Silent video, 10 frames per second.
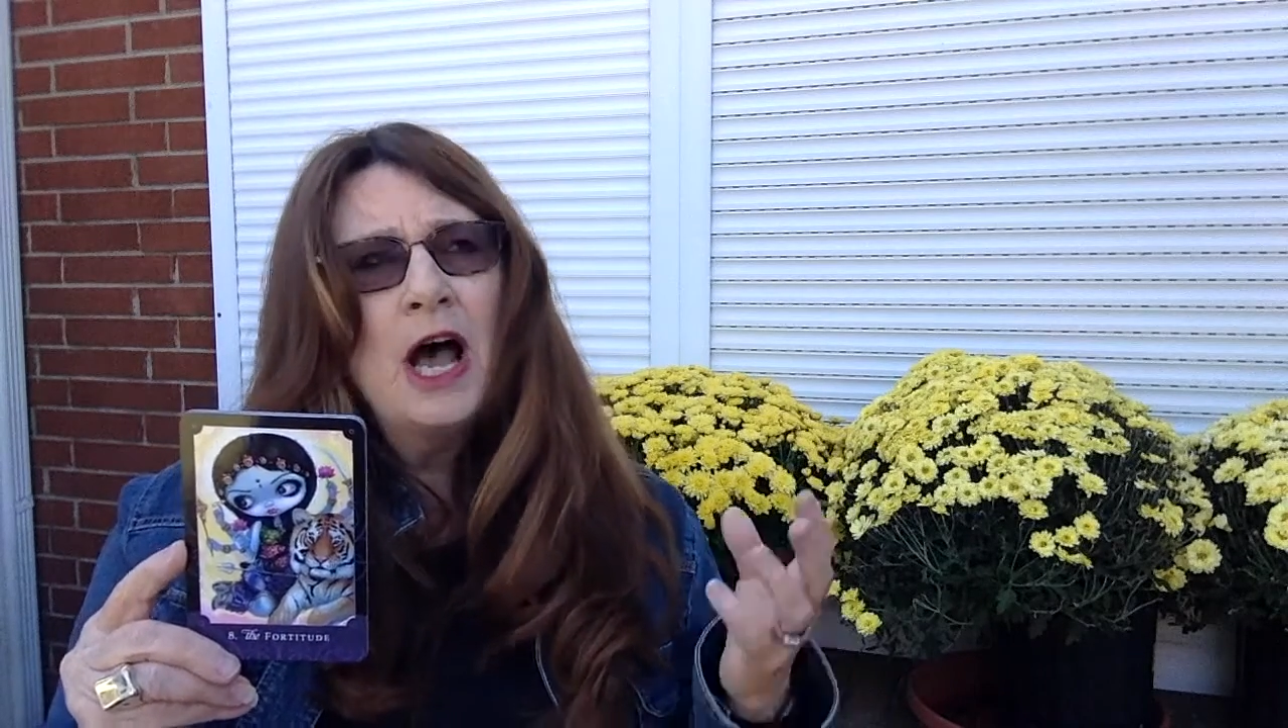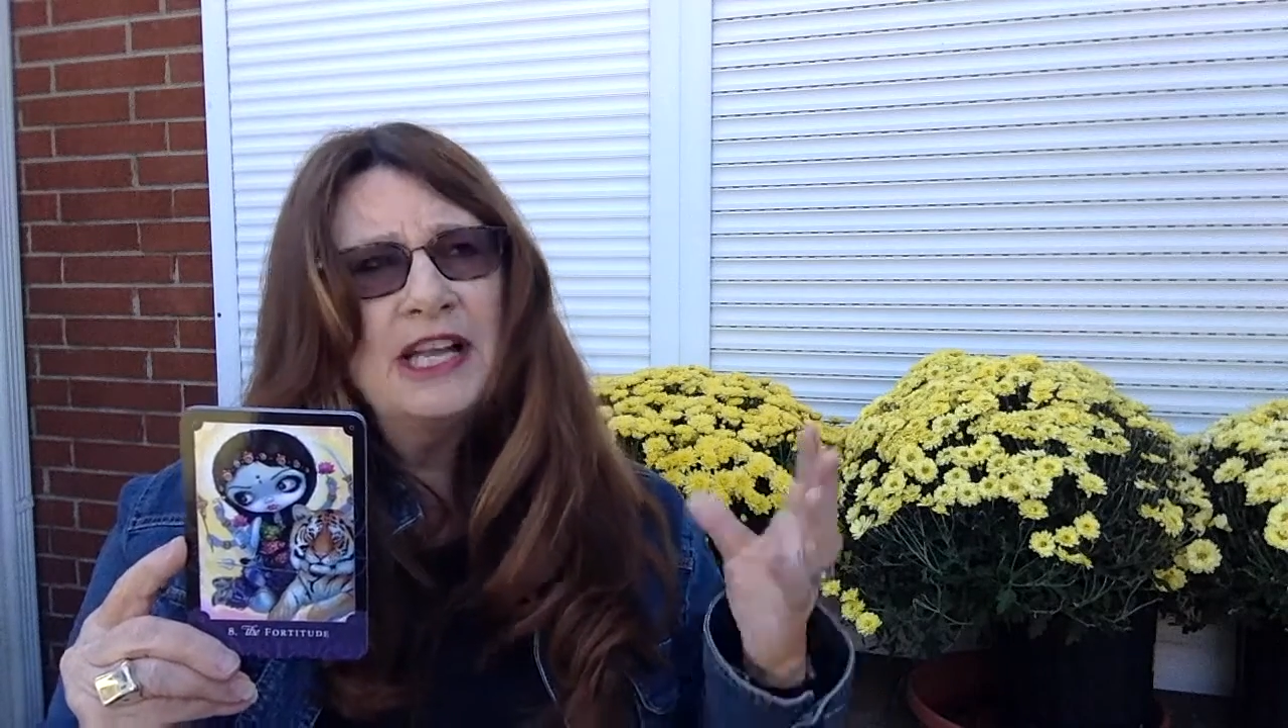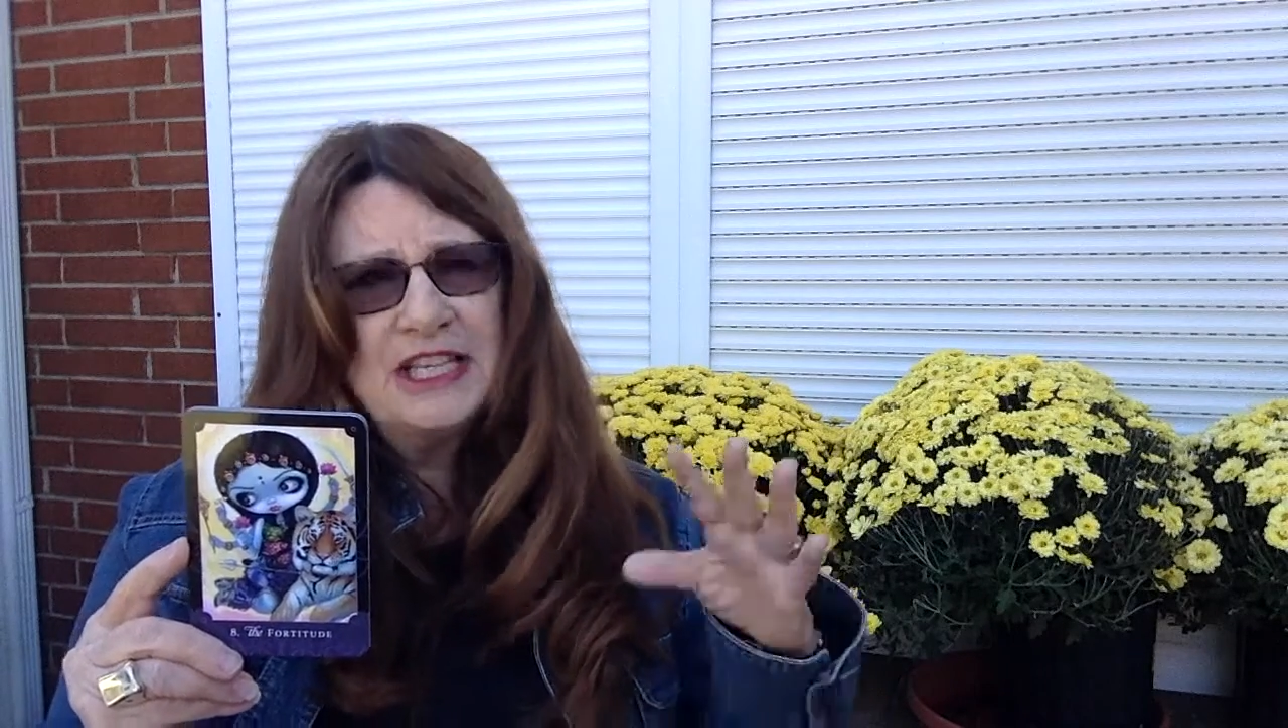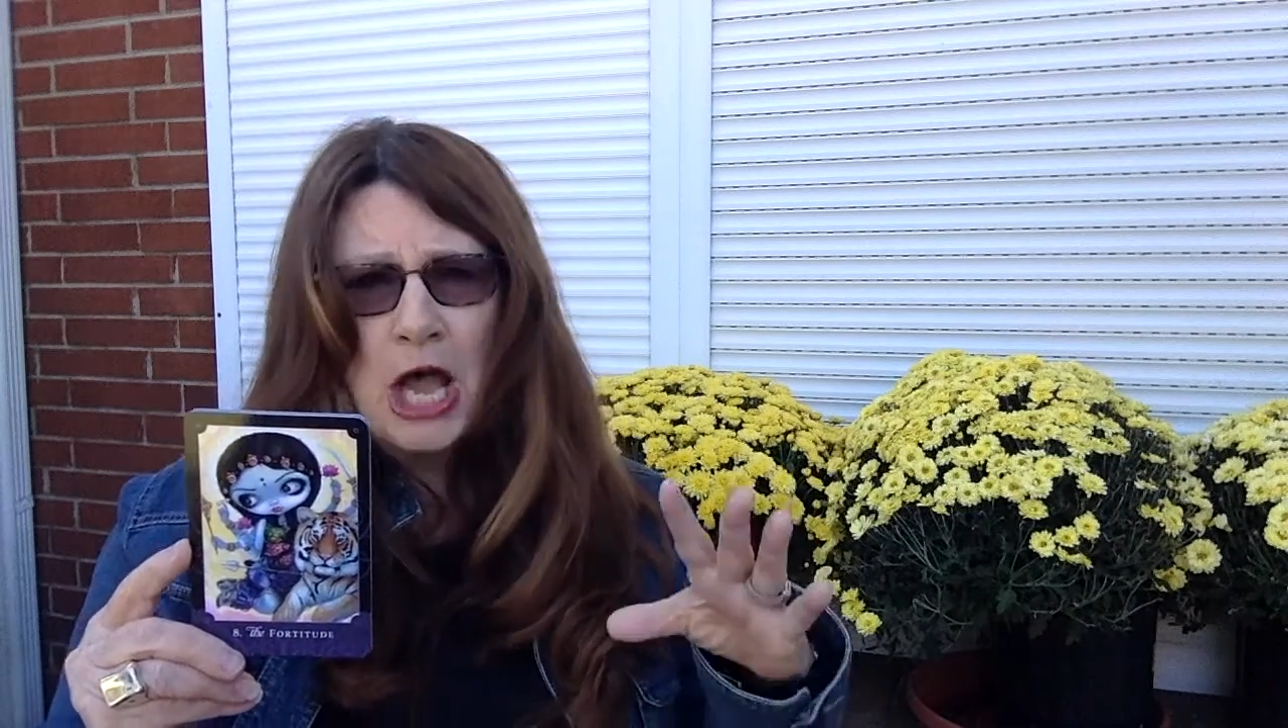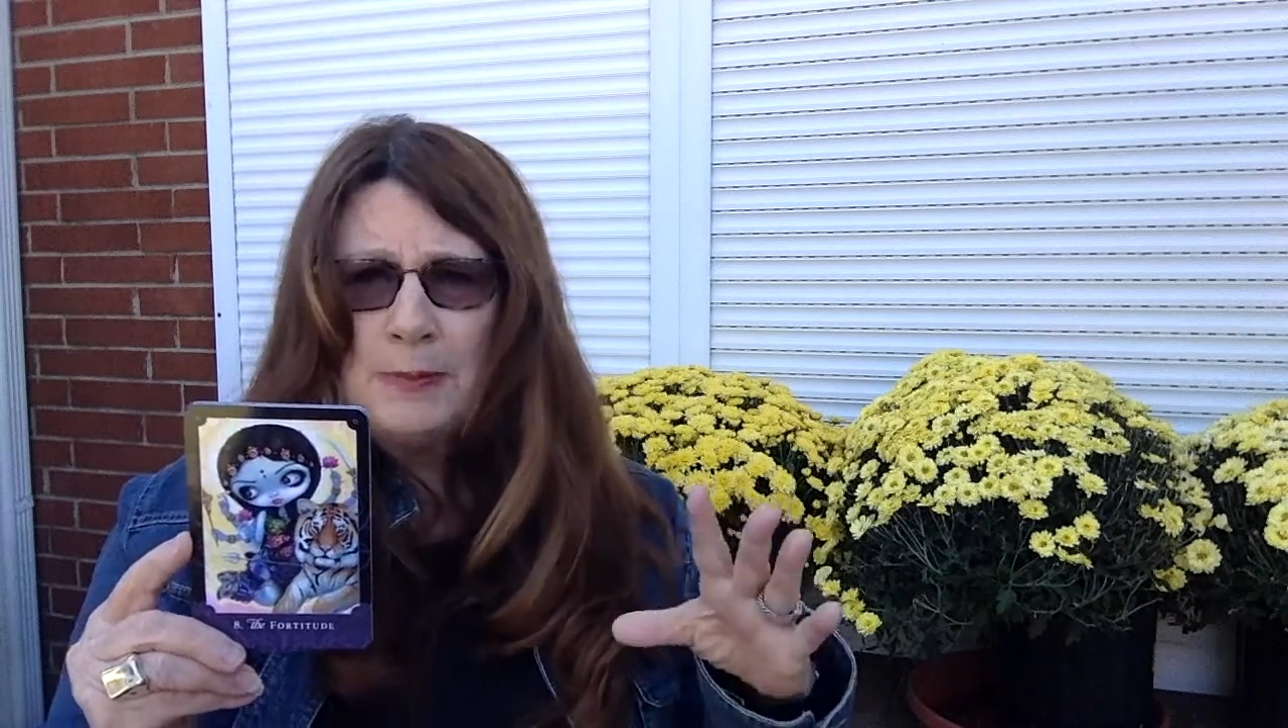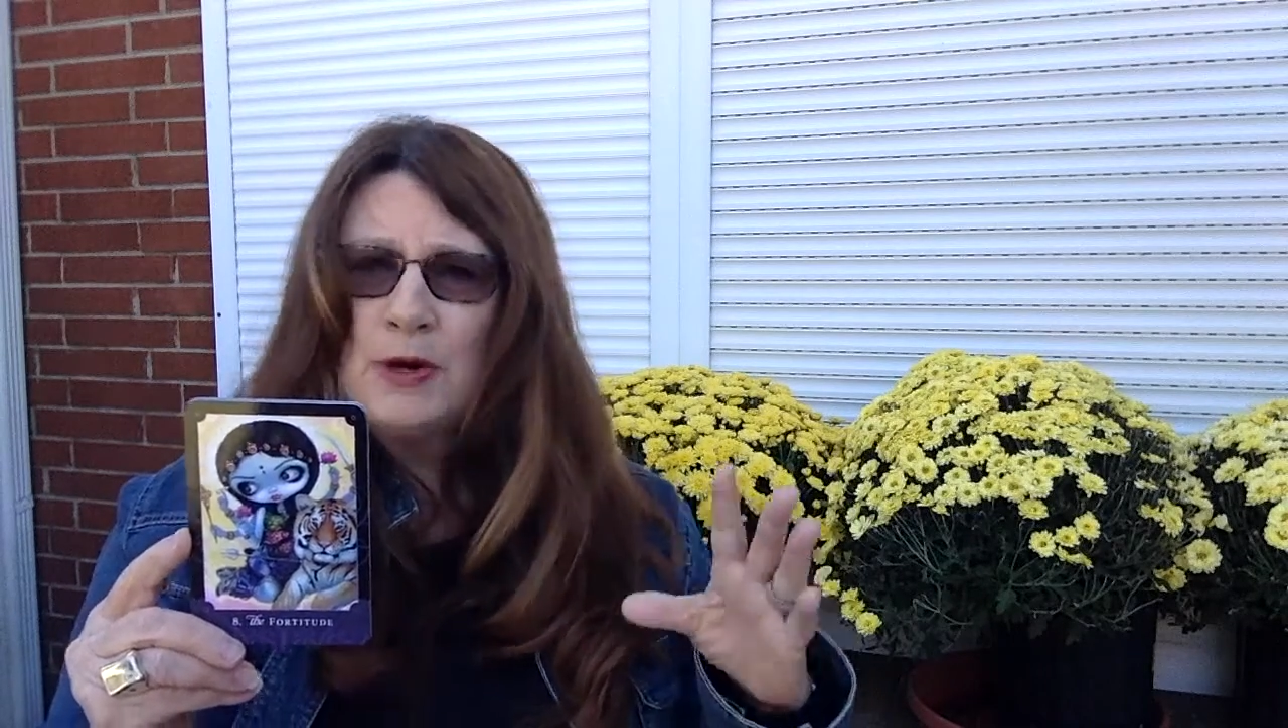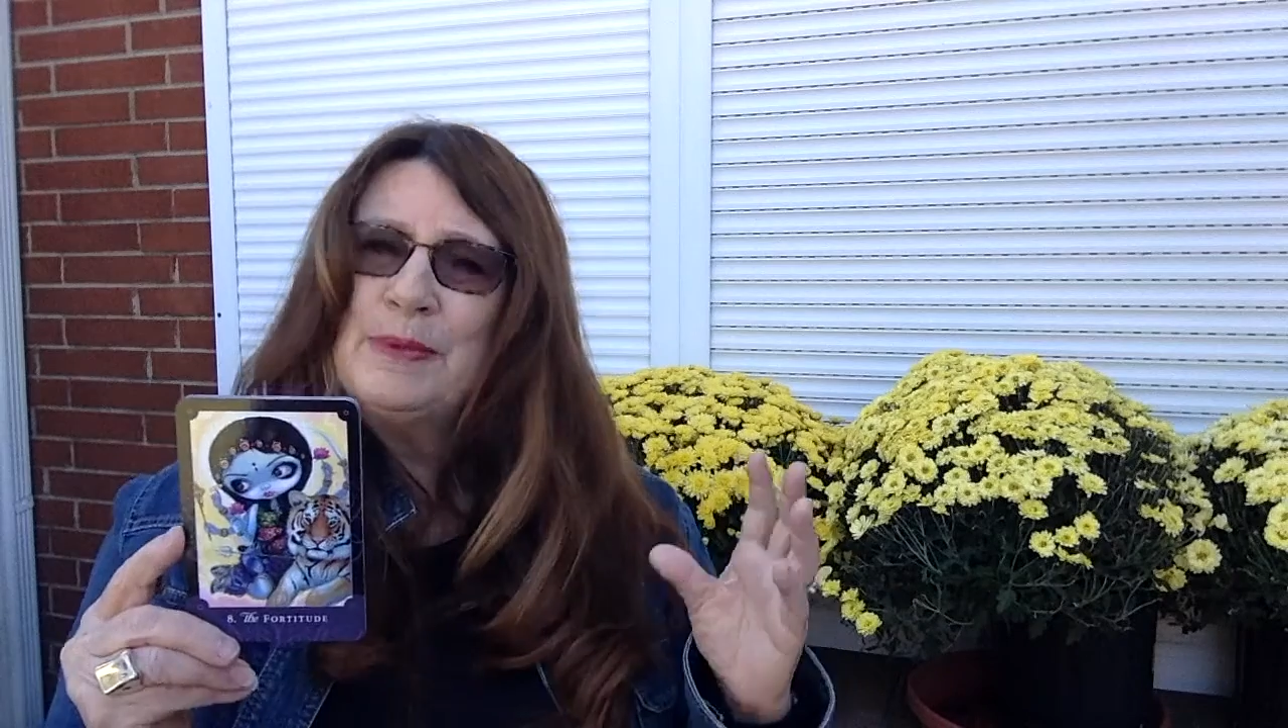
atop her